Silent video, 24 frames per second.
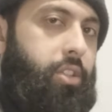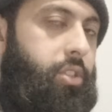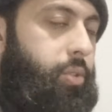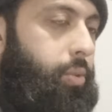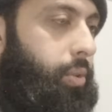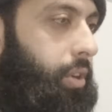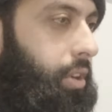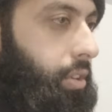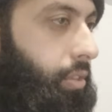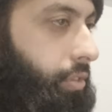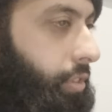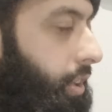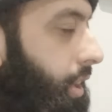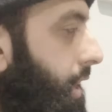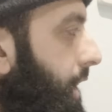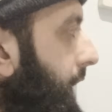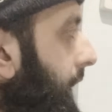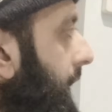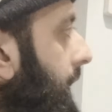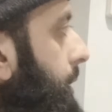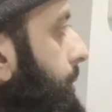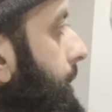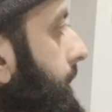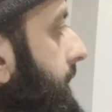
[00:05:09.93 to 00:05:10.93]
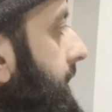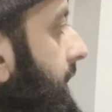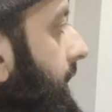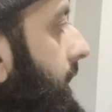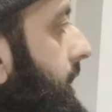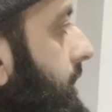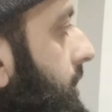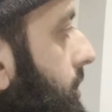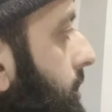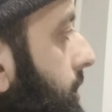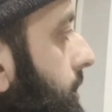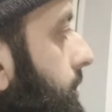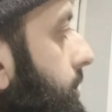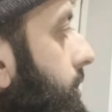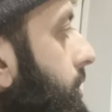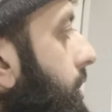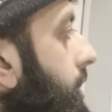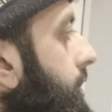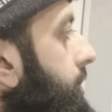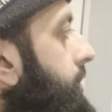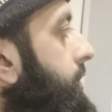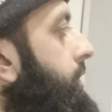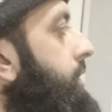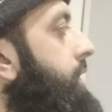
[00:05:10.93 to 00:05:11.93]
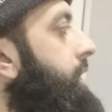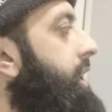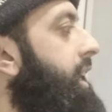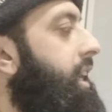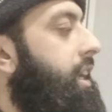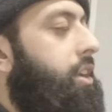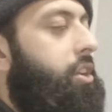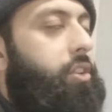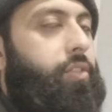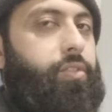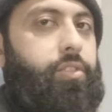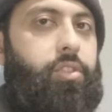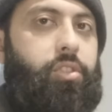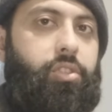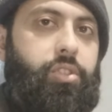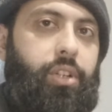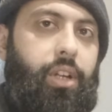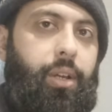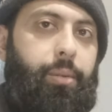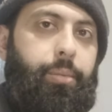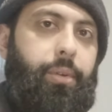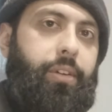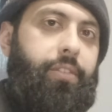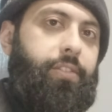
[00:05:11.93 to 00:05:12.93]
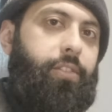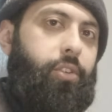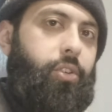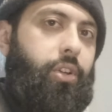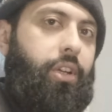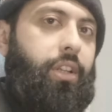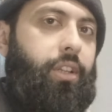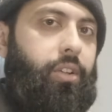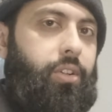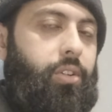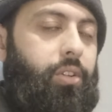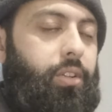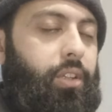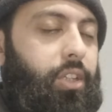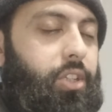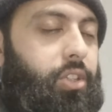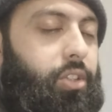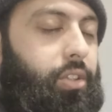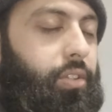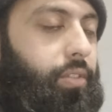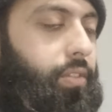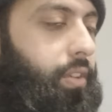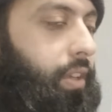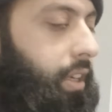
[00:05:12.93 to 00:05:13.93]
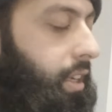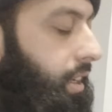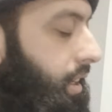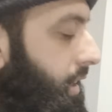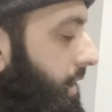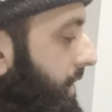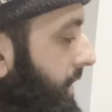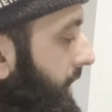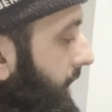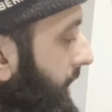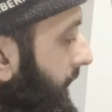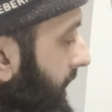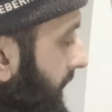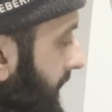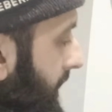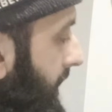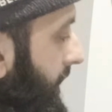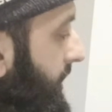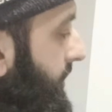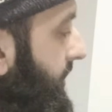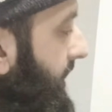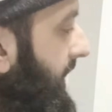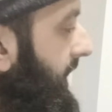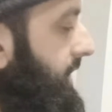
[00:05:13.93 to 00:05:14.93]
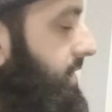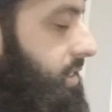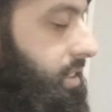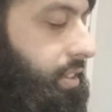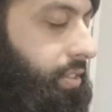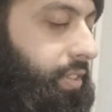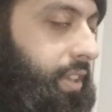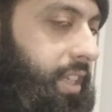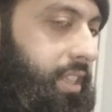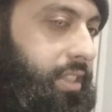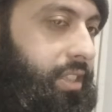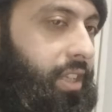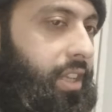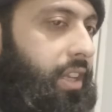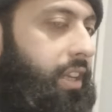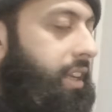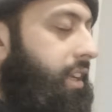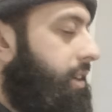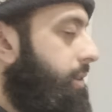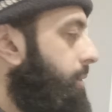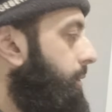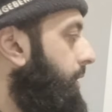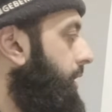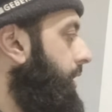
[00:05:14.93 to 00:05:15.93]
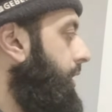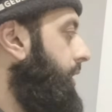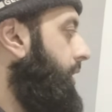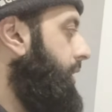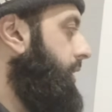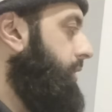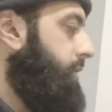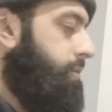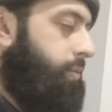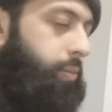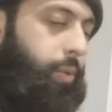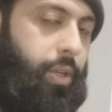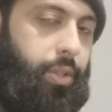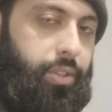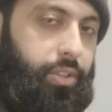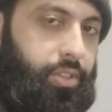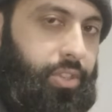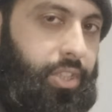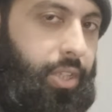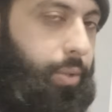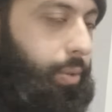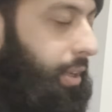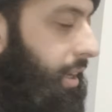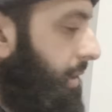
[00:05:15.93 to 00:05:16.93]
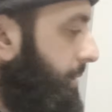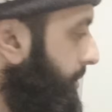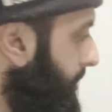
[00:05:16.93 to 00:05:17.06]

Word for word: So we're going to find out by taking the cover off, taking off the trap. I'm going to look at the condition of that, and if that's, if that's clean or whatnot, well, you'll see what